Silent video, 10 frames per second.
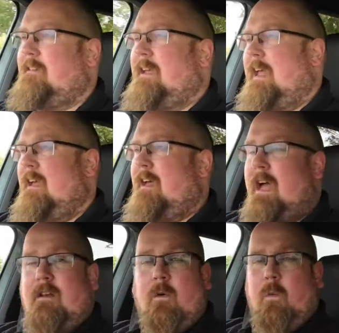a gear
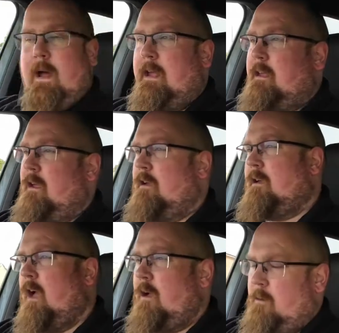and away you
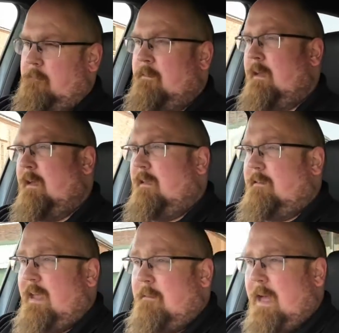go.
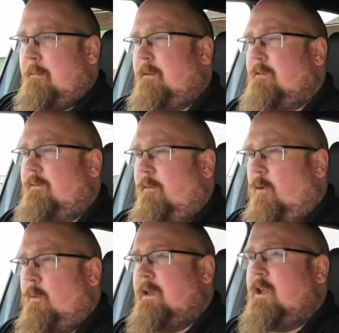Same happens for
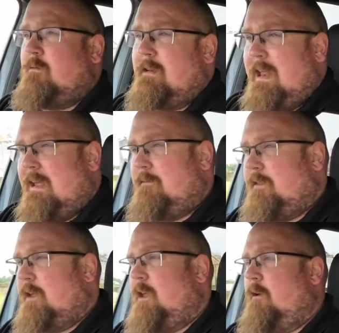when you leave
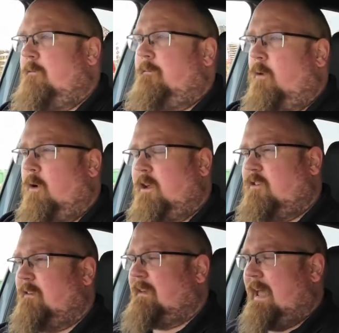the Q4. You
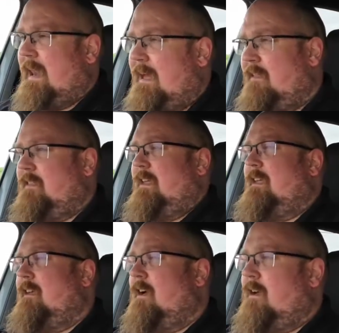just get out of
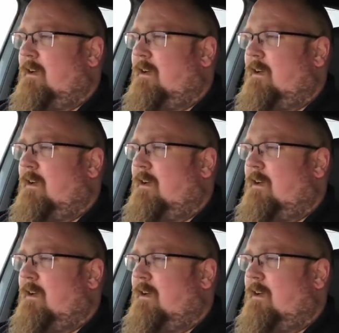the